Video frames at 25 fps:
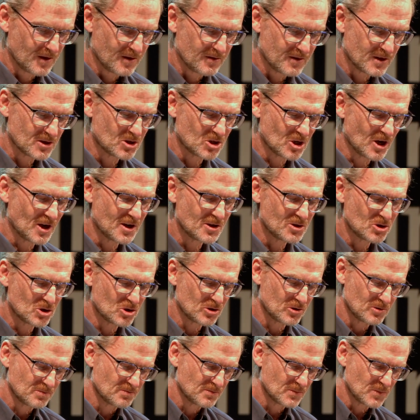The
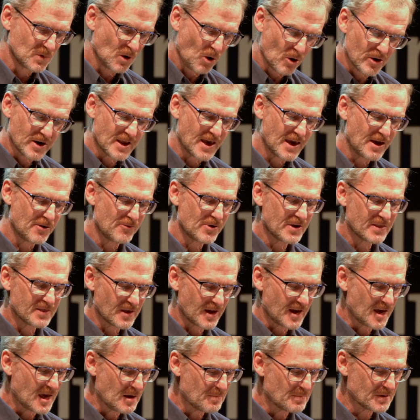judge, on hearing
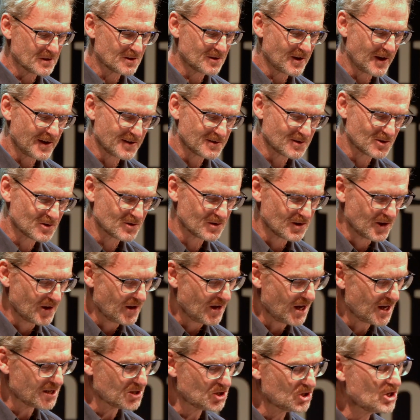that he possessed
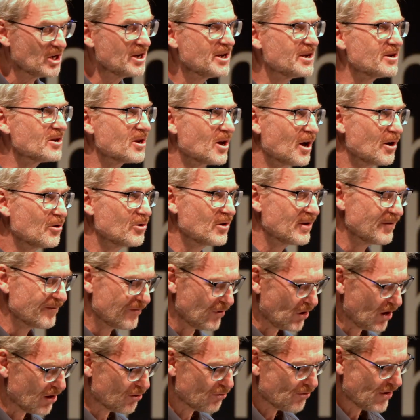a gene coding
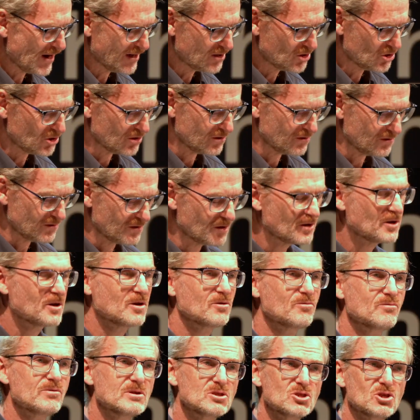for aggression,
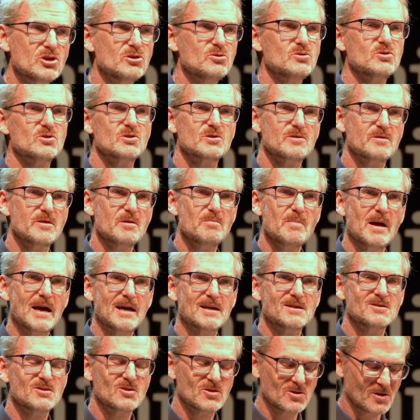reduced the
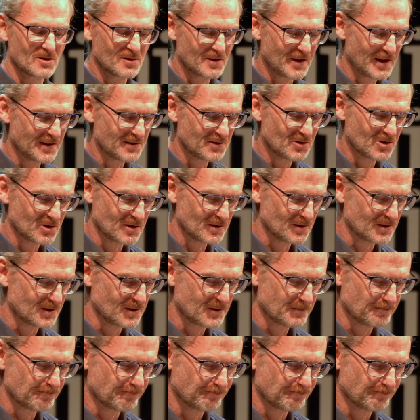man's sentence.